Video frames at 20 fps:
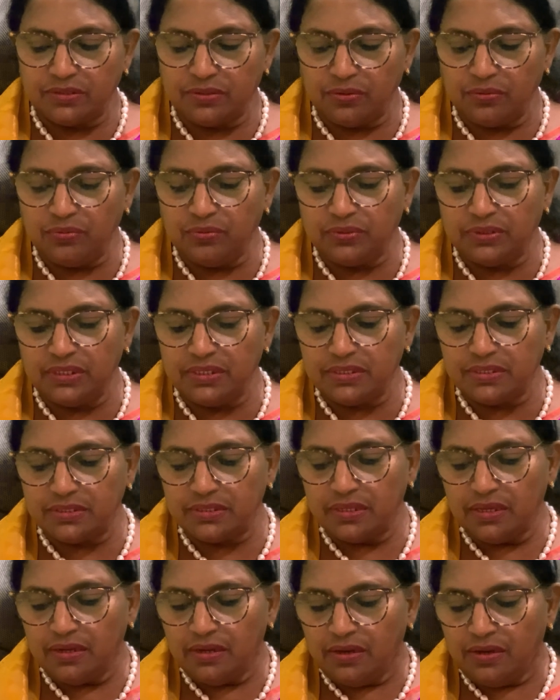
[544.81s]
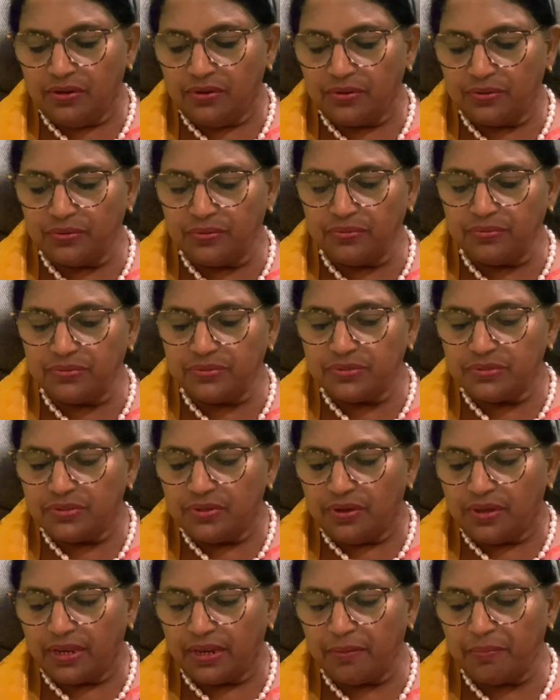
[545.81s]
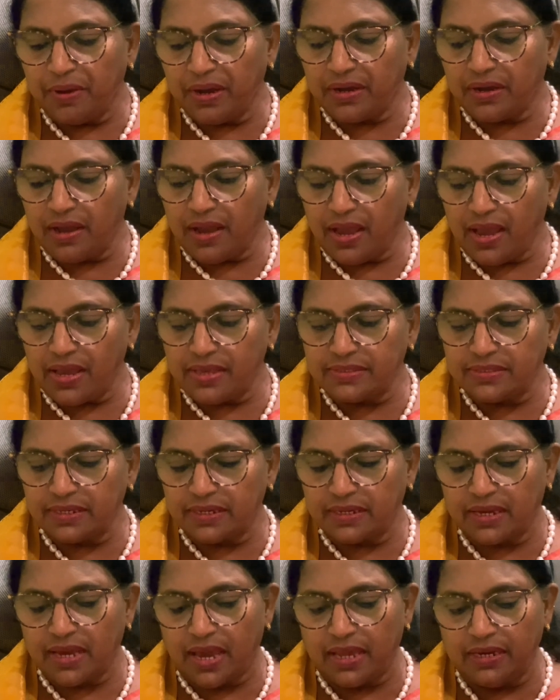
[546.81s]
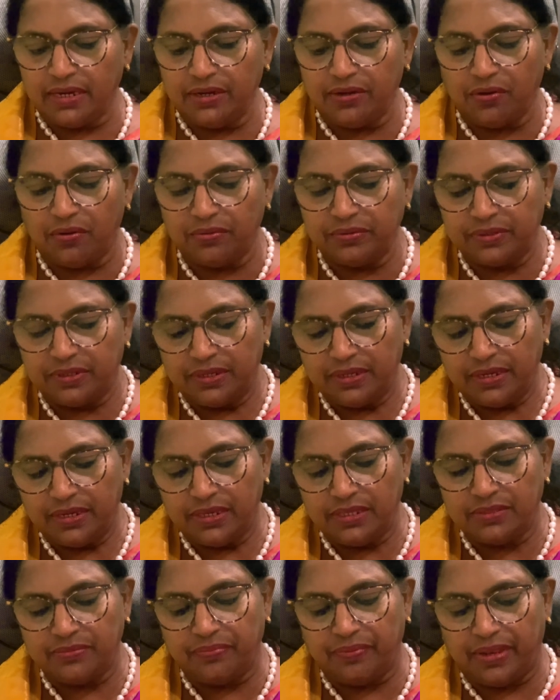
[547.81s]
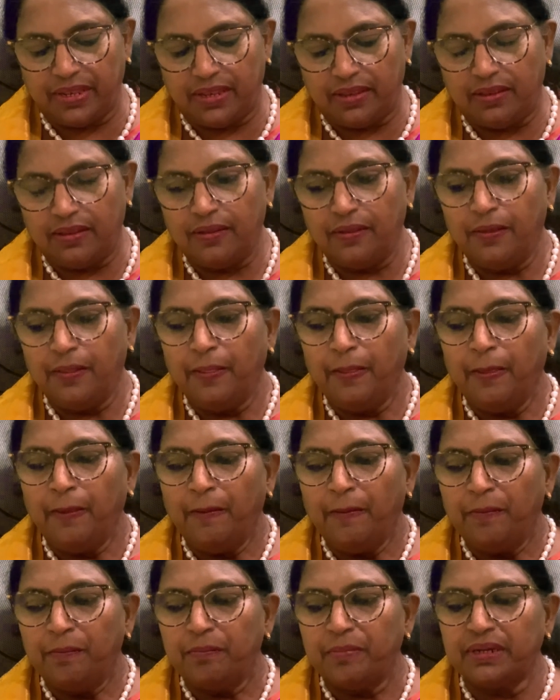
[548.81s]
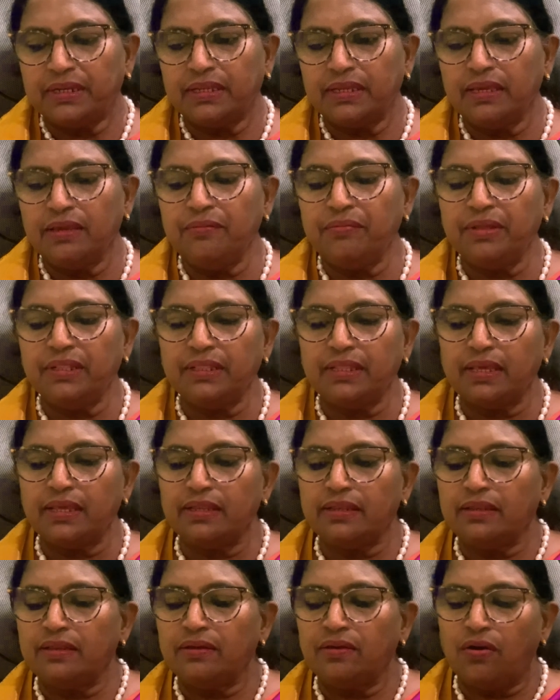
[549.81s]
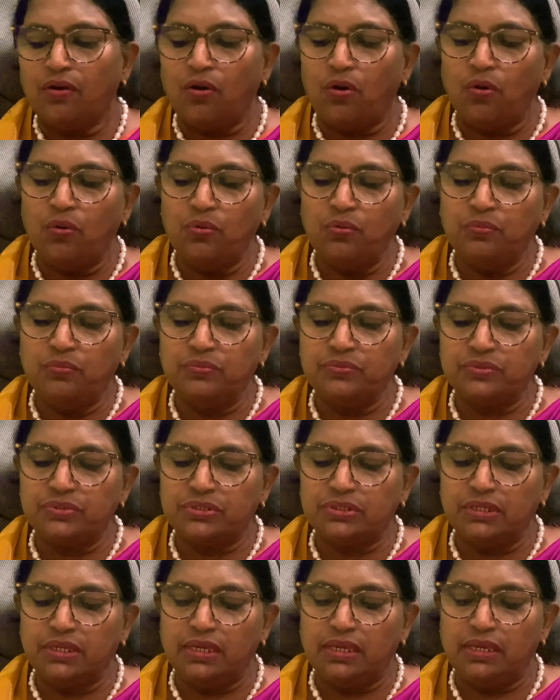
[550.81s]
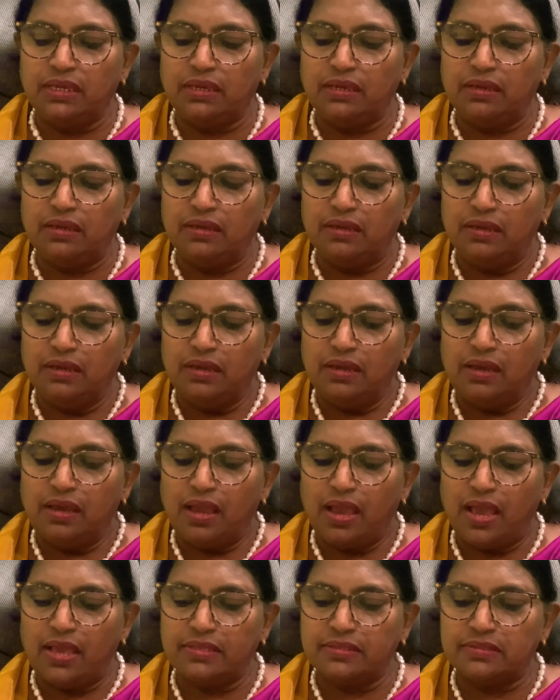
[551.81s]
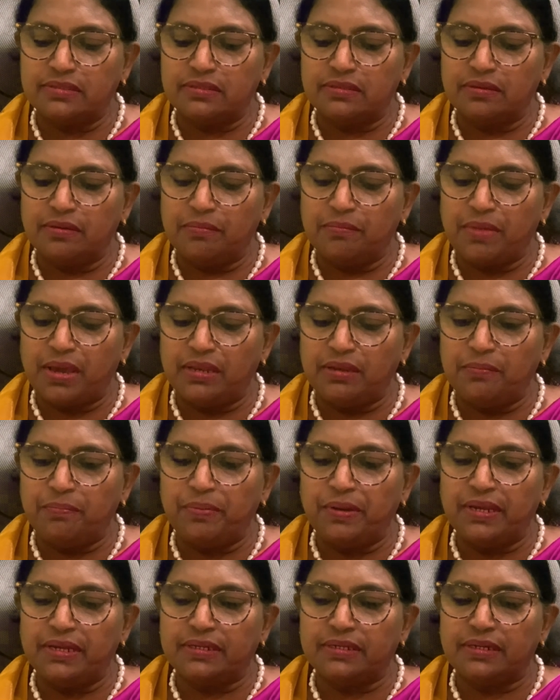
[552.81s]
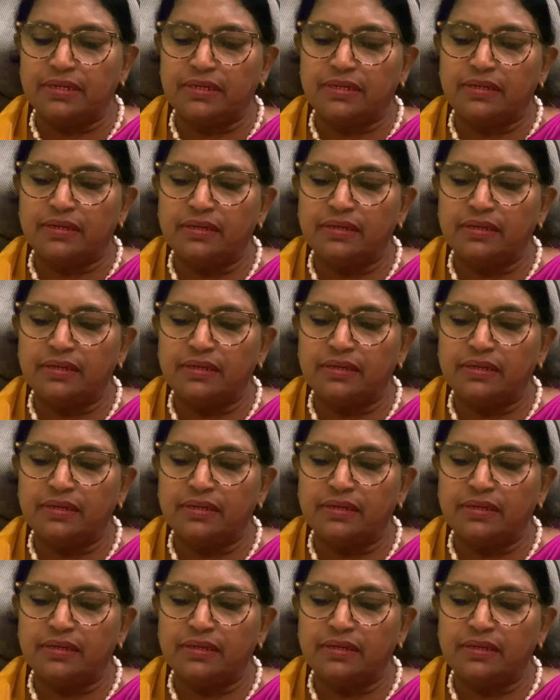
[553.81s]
through this ruse, Rebecca has carried out his will. But even then, how she has manipulated